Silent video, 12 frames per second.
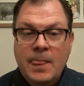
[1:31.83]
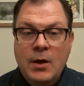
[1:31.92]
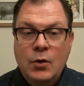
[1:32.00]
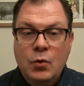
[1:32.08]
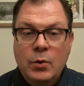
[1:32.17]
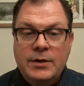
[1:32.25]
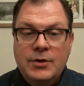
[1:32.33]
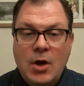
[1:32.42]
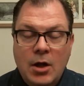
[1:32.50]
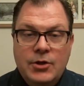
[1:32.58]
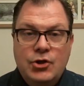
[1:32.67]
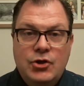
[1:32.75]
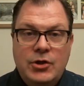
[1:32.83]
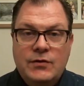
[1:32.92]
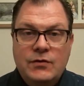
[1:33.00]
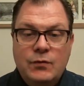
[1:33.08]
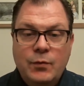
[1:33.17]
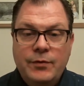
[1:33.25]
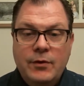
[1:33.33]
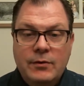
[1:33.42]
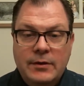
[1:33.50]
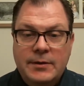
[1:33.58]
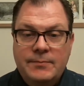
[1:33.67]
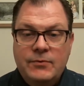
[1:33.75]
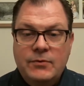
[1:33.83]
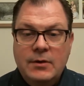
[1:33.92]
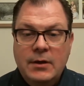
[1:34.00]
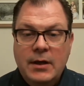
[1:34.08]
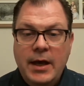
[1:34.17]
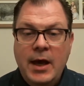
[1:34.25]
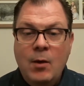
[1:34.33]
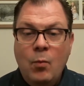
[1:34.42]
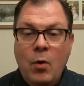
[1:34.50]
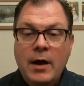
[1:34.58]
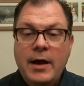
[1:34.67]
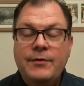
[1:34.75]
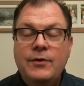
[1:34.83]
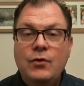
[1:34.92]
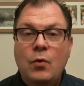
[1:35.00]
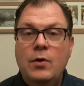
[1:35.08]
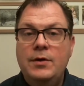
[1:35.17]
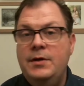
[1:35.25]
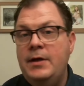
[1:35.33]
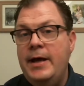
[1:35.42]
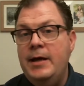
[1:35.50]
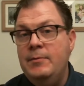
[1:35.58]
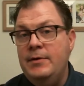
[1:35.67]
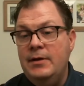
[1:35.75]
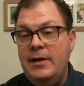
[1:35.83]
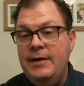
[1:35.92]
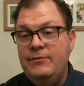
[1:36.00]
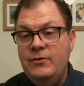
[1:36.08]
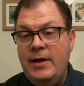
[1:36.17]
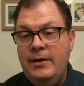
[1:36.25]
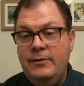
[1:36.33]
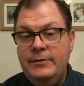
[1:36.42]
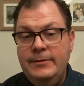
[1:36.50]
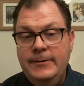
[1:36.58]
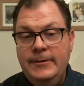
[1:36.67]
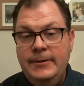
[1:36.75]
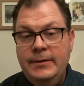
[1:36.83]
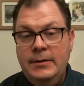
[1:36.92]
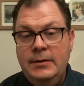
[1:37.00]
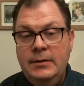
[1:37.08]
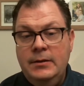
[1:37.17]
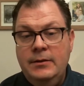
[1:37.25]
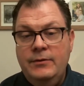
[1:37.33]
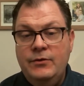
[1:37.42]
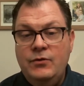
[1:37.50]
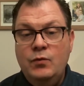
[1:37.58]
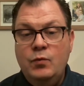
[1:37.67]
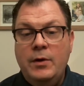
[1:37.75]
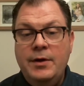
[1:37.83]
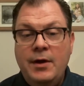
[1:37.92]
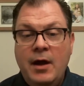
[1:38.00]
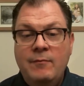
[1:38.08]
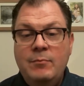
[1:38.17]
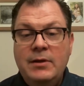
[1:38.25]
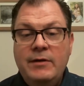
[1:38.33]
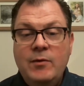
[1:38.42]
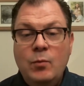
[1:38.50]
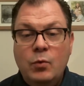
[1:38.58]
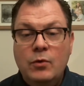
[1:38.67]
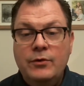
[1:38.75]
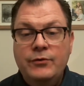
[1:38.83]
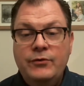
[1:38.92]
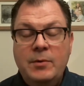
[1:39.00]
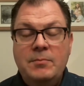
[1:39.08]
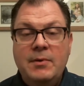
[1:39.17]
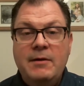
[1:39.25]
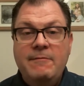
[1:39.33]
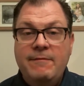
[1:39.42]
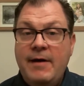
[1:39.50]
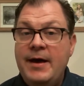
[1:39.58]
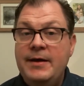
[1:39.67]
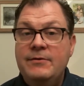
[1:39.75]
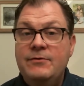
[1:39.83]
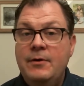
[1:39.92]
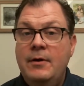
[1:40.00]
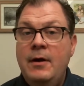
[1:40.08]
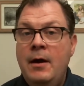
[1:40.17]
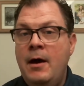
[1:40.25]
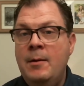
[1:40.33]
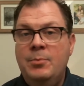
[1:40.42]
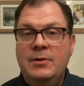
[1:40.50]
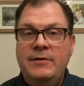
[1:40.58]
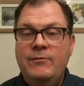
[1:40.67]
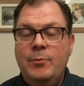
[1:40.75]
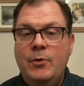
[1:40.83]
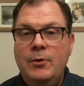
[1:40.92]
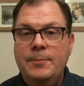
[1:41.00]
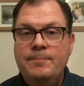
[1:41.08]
who acknowledge Jesus with their lips and walk out the door and deny him in the lifestyle. This is what an unbelieving world simply finds unbelievable."